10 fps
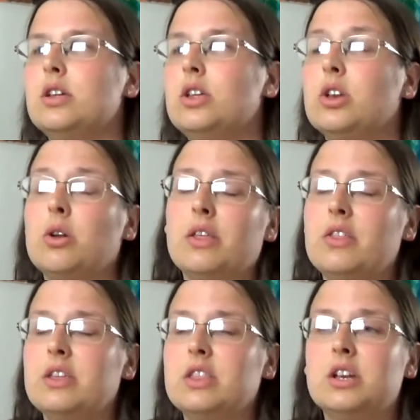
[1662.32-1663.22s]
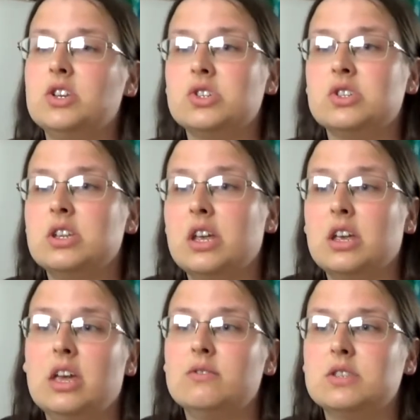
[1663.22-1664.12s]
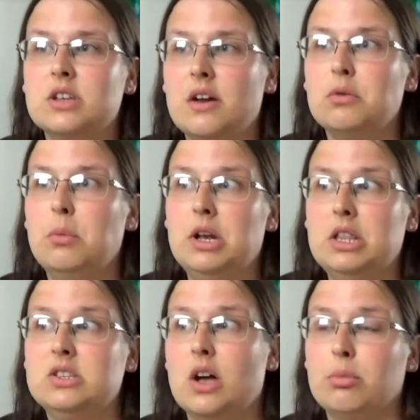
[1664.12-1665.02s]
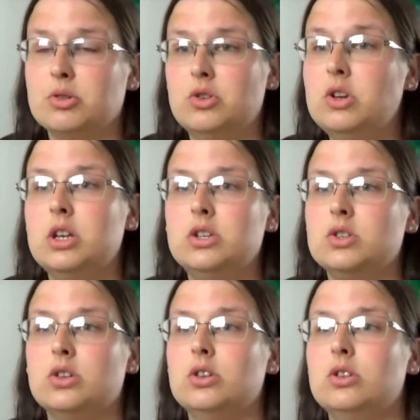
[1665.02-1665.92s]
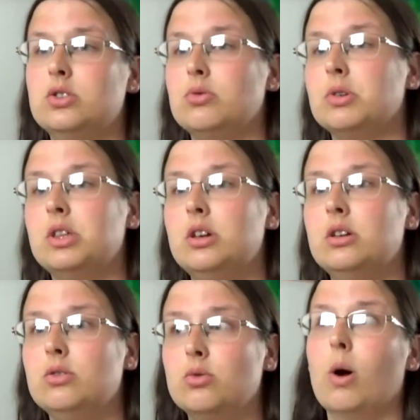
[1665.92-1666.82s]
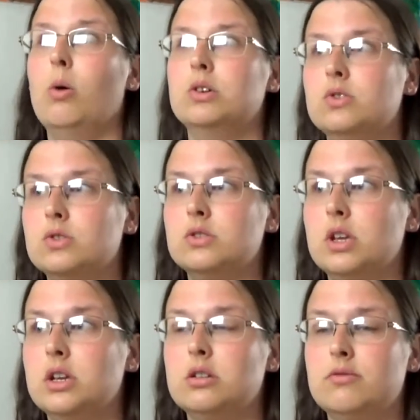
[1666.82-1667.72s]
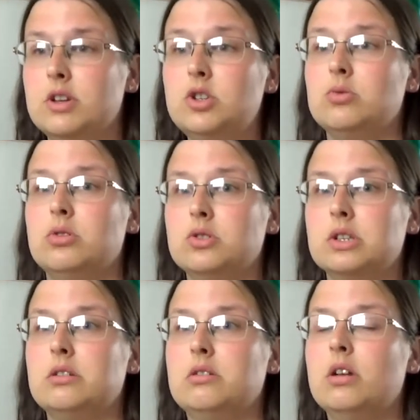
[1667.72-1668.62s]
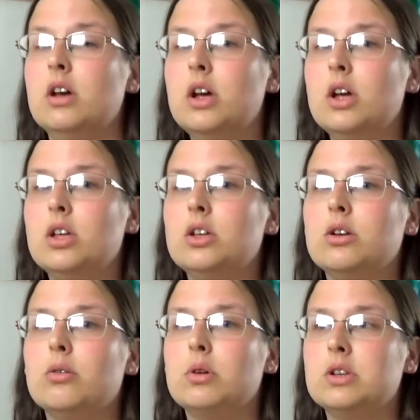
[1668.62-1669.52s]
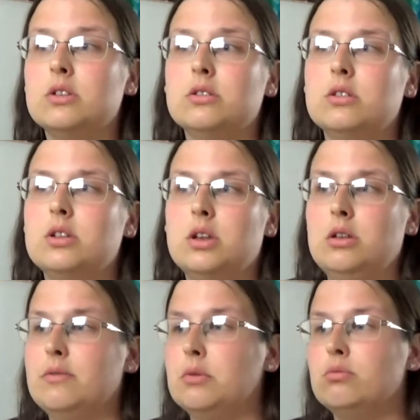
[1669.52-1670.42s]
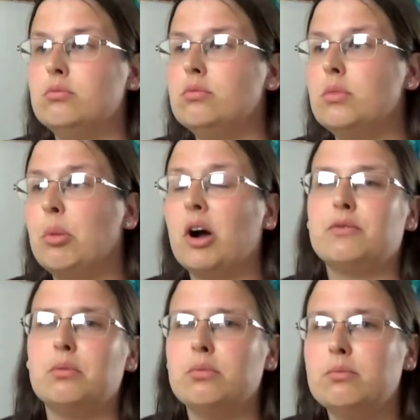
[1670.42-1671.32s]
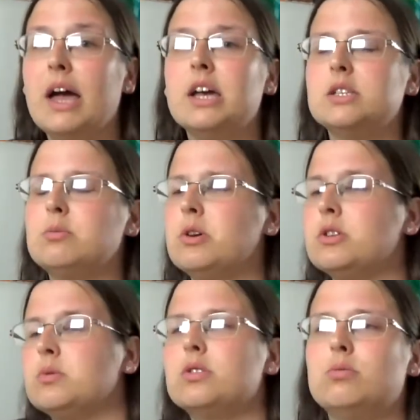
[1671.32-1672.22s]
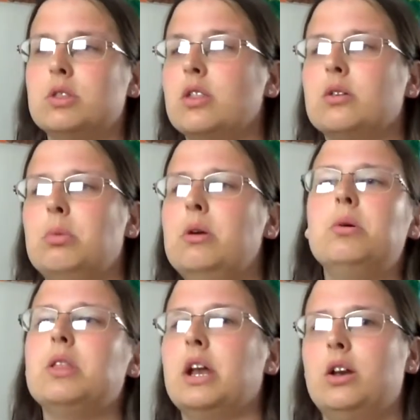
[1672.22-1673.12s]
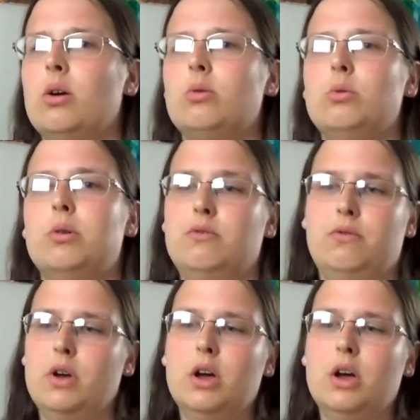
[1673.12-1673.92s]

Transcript: you know i think that it just it gives everybody these opportunities to to really grow as individuals and you know even apart from my experience with with other people that i know who have